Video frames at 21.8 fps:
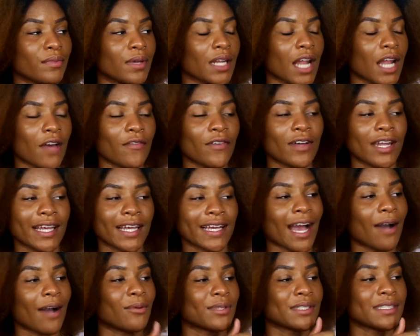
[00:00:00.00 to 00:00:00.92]
and I felt like
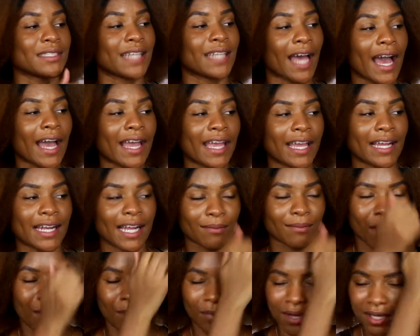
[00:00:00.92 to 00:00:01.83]
I was dying.
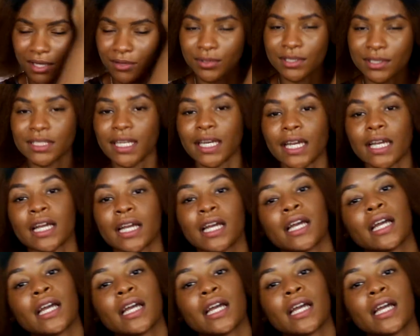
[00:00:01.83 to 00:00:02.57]
Like, my mother was like